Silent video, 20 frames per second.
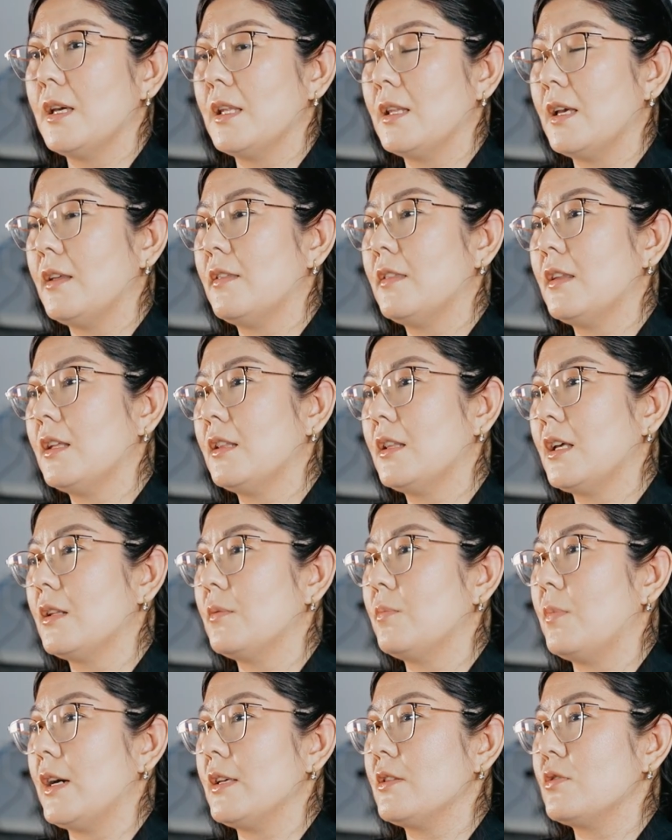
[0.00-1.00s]
And I think
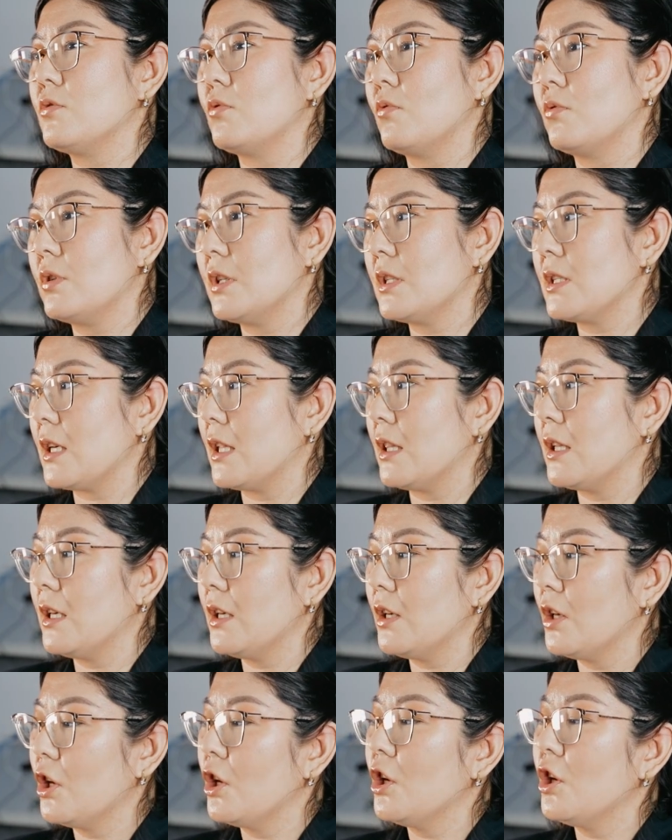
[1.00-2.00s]
that by
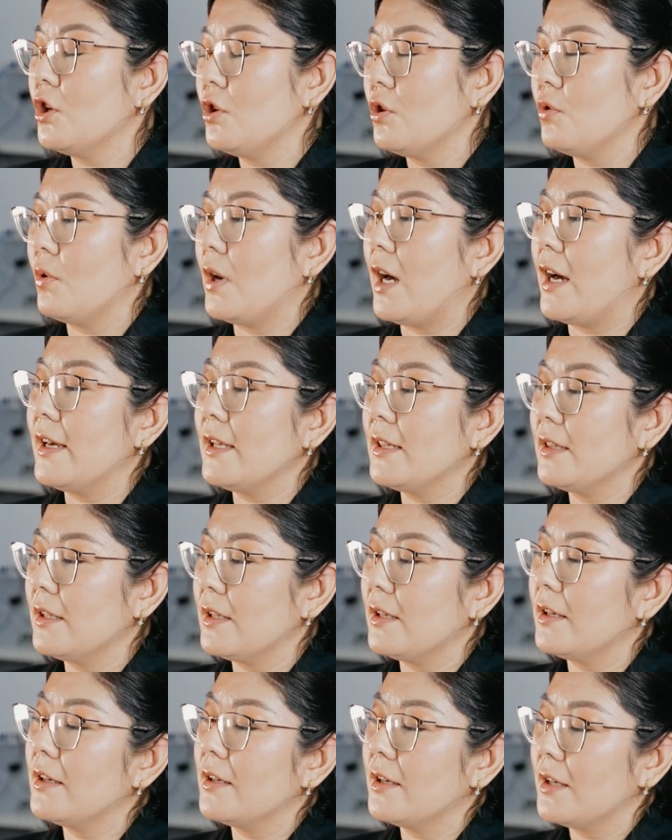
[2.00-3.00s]
storytelling, you kind
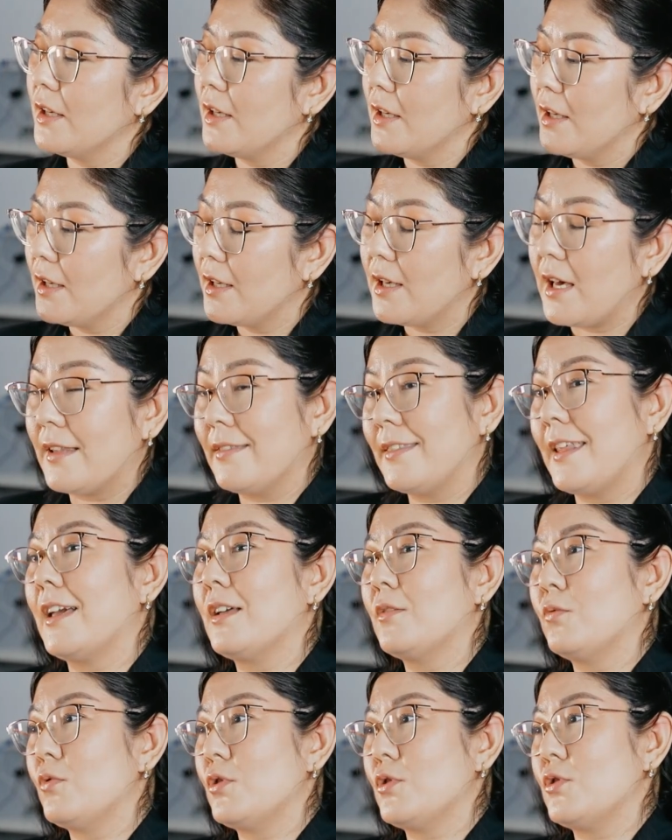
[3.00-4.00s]
of connect with